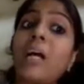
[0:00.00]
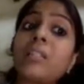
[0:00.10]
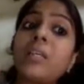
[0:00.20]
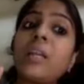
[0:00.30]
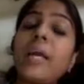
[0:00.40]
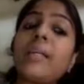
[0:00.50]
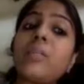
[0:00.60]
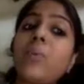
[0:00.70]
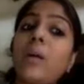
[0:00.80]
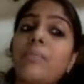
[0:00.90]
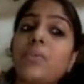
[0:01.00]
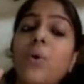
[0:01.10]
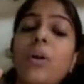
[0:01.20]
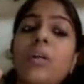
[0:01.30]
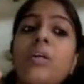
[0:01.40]
But an answer right is
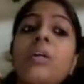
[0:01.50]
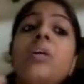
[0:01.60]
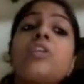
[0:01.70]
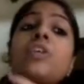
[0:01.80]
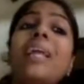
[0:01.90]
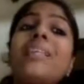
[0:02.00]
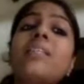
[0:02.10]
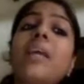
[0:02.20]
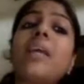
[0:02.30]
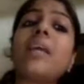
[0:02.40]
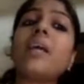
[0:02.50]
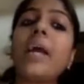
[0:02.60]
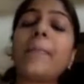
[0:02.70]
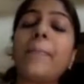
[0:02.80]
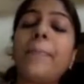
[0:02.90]
1 score. So let's
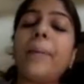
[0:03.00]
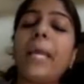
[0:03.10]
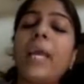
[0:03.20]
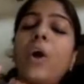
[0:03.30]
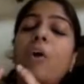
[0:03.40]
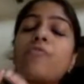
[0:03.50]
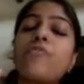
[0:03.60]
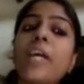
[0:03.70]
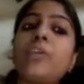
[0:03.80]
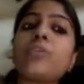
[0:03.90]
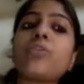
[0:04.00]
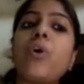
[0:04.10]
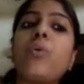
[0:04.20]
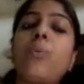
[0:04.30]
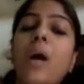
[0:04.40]
take a play of
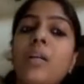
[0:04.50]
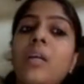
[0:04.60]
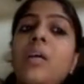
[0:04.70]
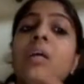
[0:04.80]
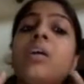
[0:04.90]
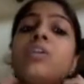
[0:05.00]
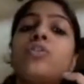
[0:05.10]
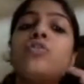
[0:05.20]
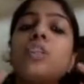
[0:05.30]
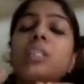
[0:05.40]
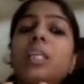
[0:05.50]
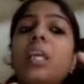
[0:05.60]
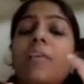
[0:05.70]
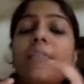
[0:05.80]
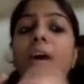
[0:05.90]
trying to score 1.
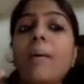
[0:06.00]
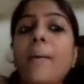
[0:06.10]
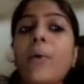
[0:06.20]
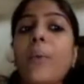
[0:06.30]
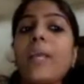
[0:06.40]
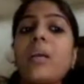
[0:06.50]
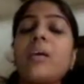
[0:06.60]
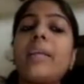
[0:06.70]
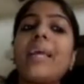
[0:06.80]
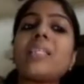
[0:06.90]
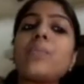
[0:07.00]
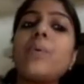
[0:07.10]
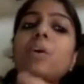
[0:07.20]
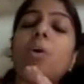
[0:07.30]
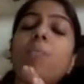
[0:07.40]
So just give a quick
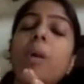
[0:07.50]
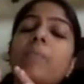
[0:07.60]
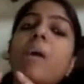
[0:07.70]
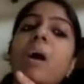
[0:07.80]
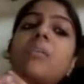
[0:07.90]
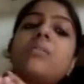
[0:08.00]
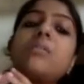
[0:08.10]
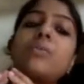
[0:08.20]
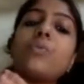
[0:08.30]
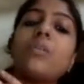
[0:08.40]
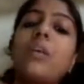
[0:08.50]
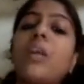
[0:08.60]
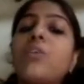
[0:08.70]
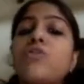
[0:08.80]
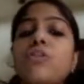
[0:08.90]
guesswork of whatever answers
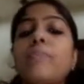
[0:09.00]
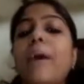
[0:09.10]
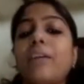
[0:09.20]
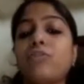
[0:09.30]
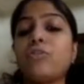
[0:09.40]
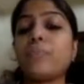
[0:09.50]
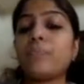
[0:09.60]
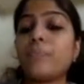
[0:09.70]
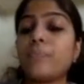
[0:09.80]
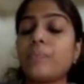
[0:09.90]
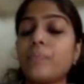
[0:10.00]
you think should match.